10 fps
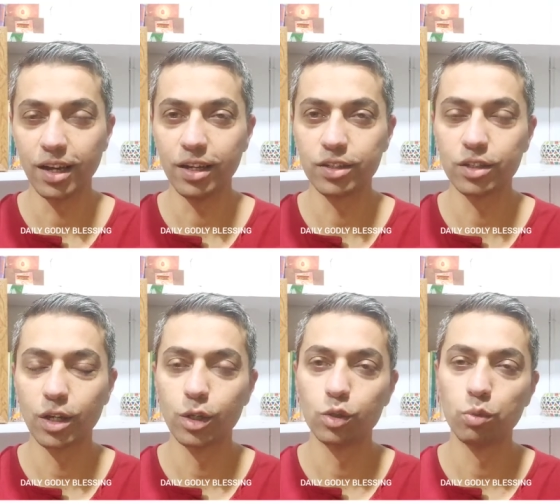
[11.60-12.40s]
is
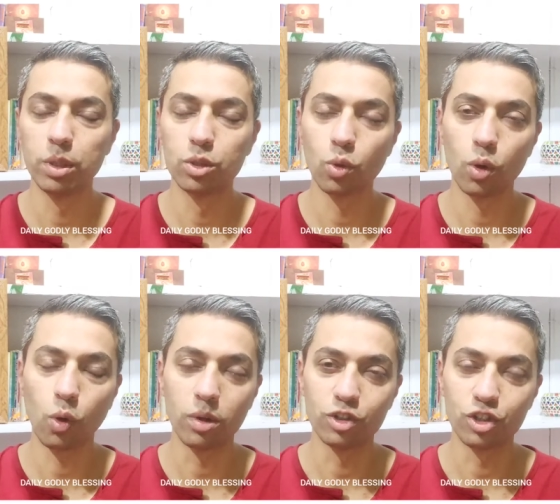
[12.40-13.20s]
to be soul
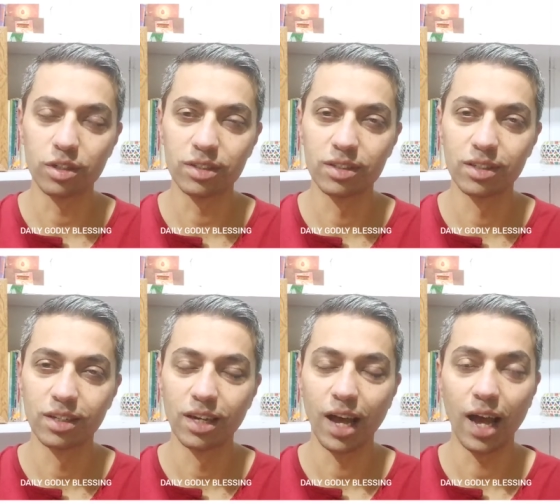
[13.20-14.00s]
conscious,
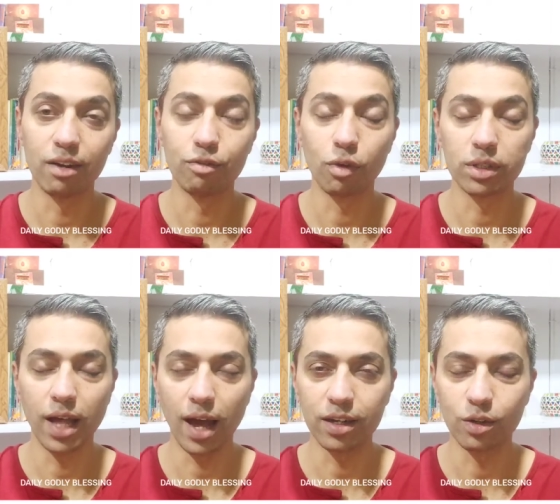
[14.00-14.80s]
and for
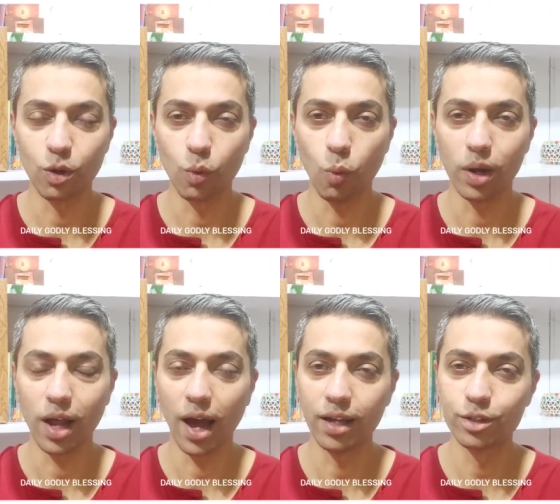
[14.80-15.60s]
that, one
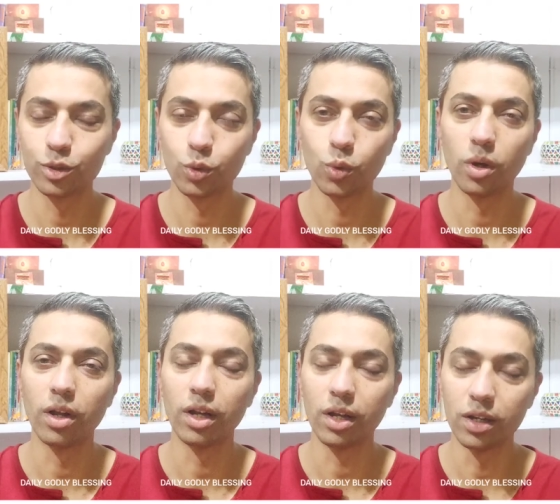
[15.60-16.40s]
has to
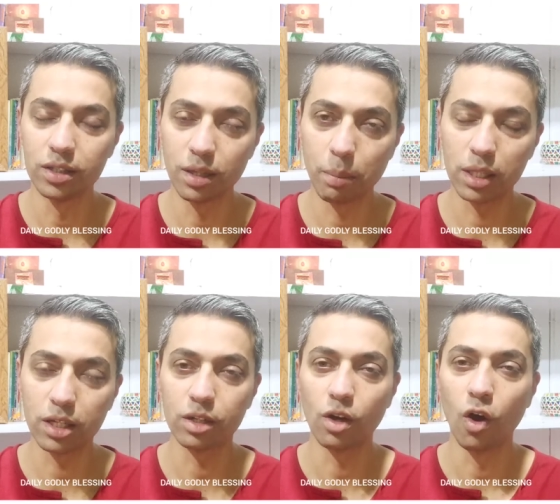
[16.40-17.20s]
learn the
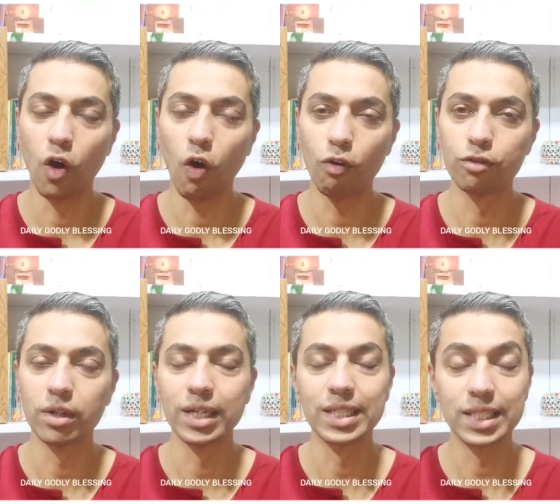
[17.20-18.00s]
method of
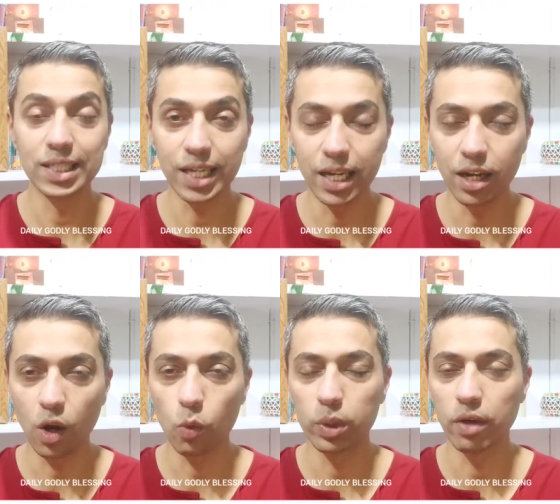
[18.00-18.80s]
staying
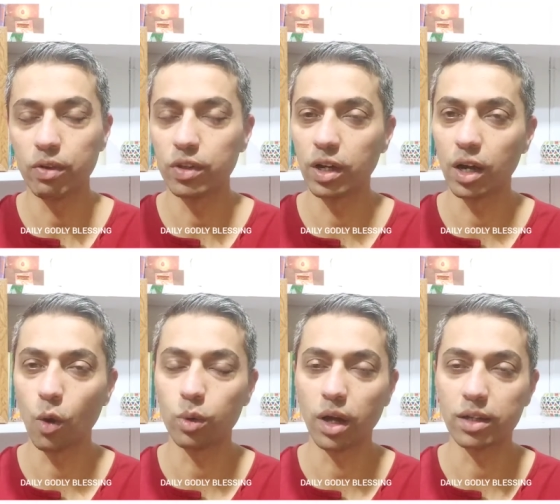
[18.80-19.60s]
along with everything
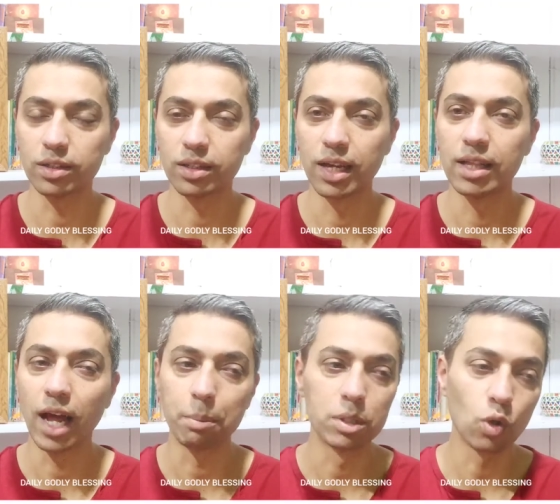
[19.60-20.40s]
around us.
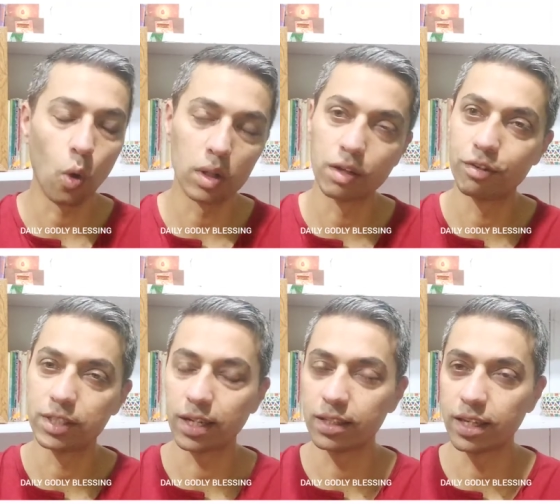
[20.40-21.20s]
That means all the
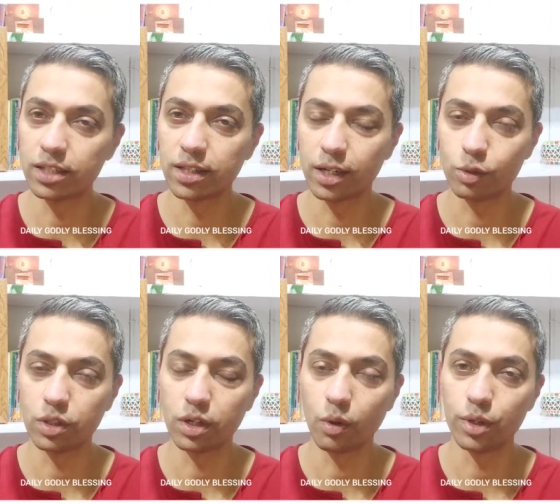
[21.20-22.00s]
physical things that you
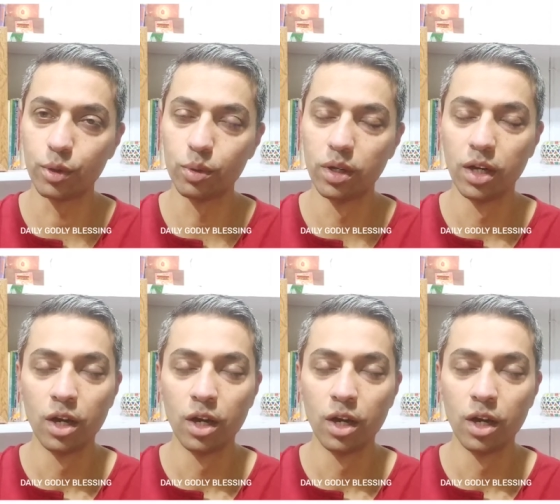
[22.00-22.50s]
see around you,